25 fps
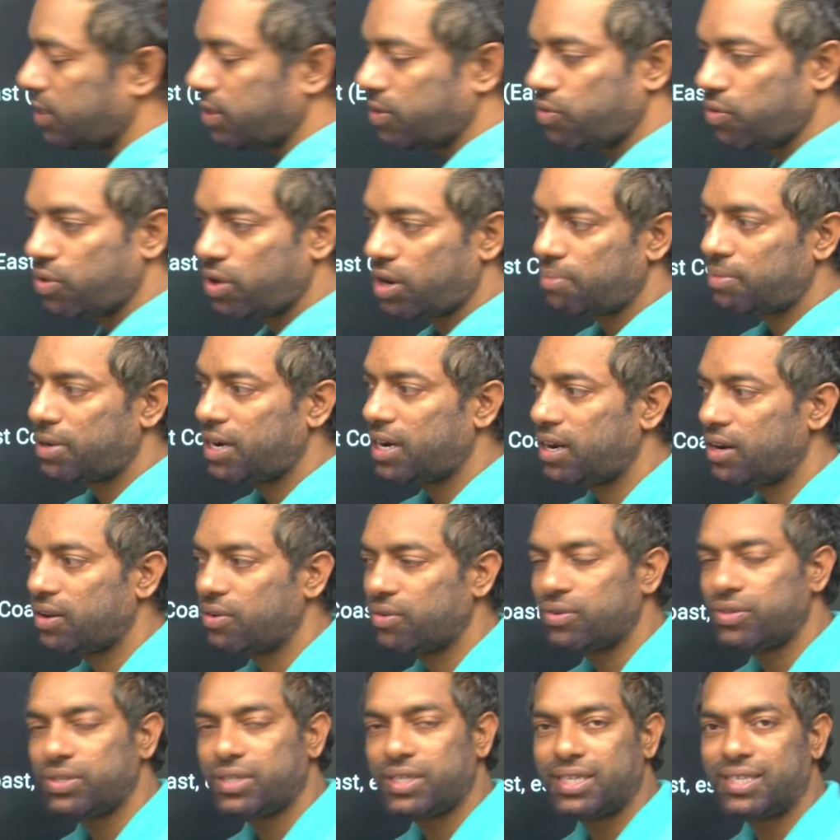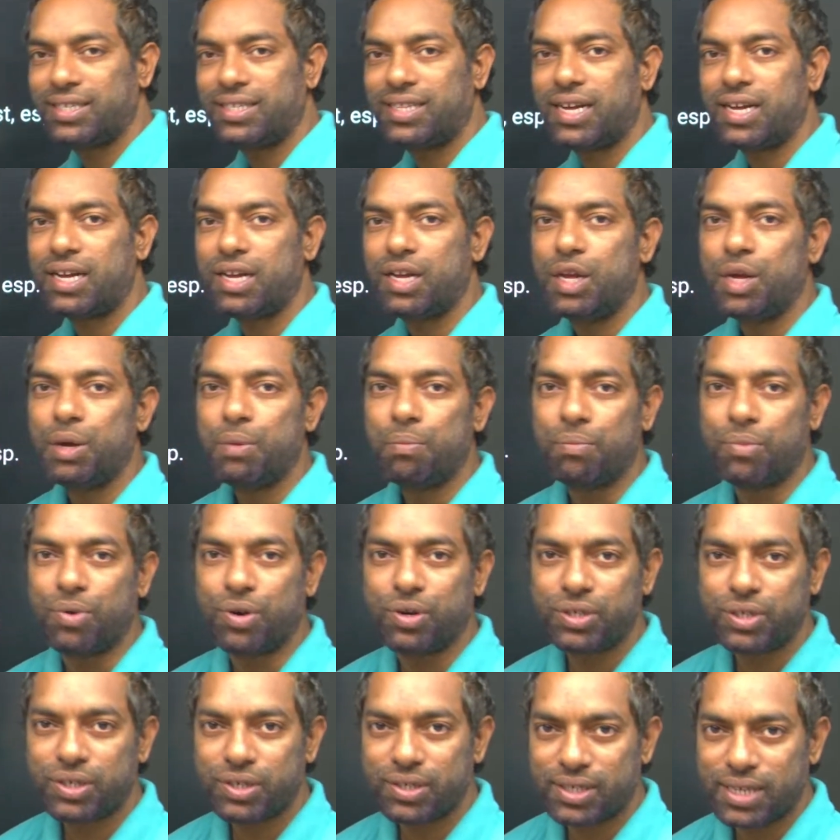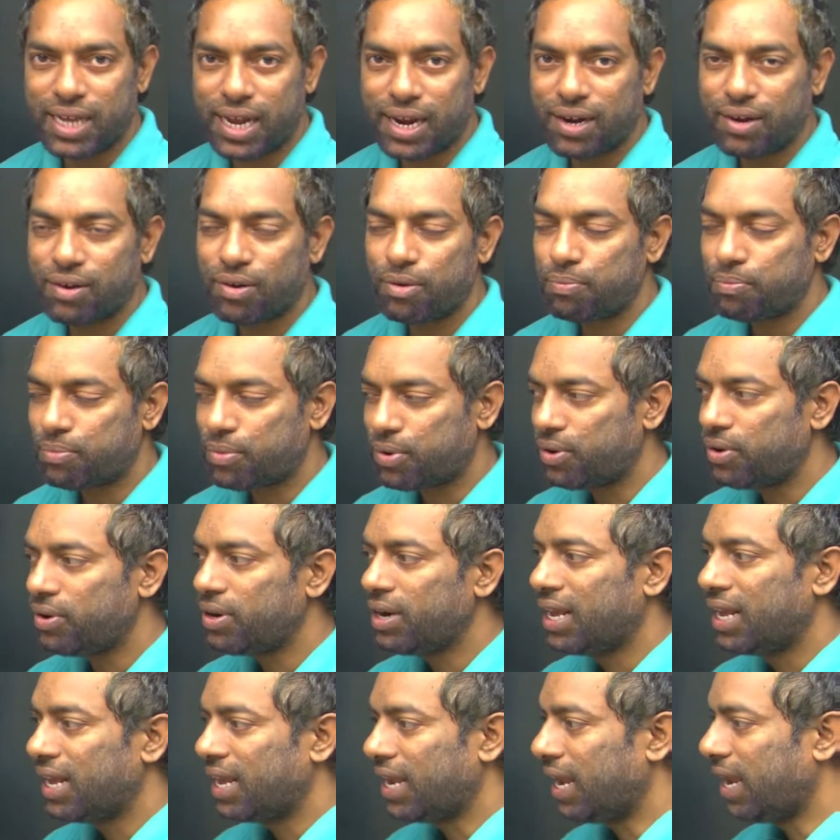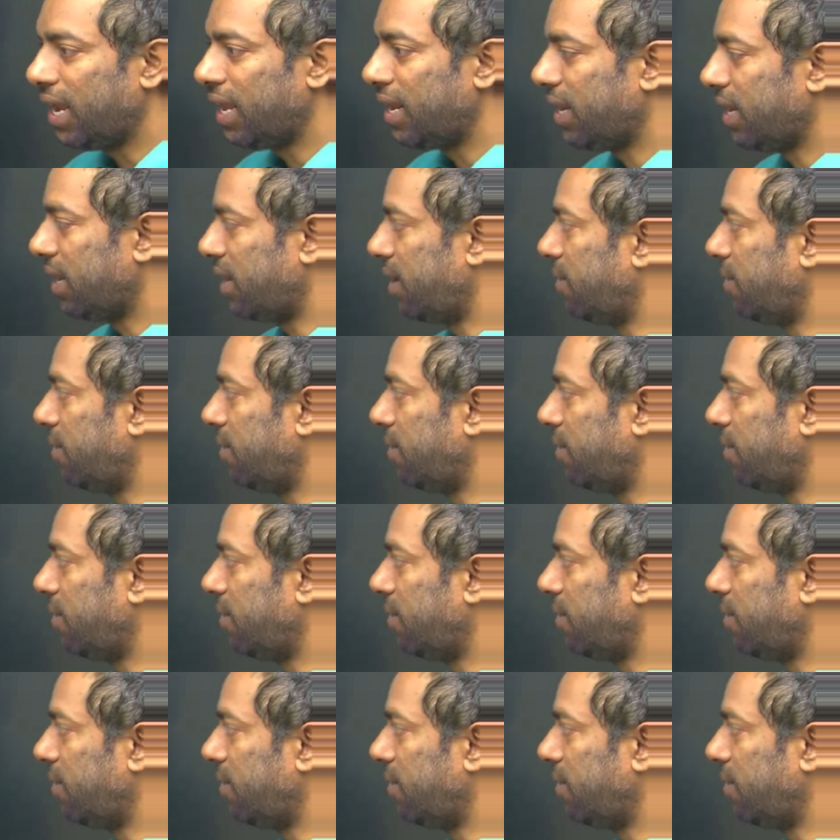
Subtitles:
Coromandel coast is the most cyclone prone area.